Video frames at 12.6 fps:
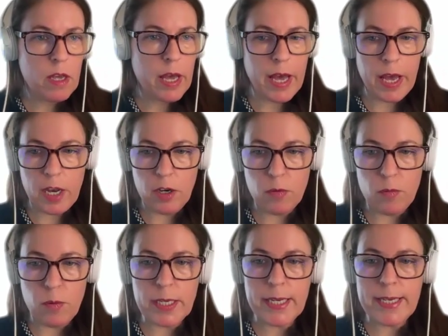And
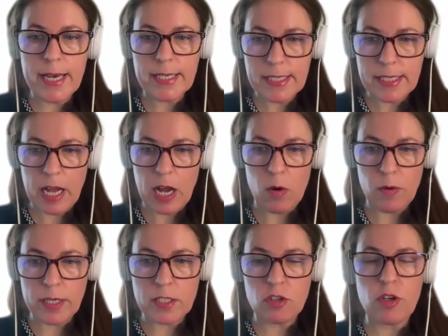what it does now,
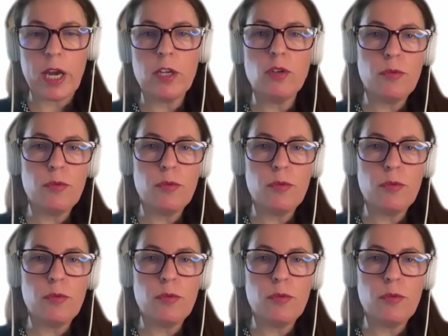it's trying to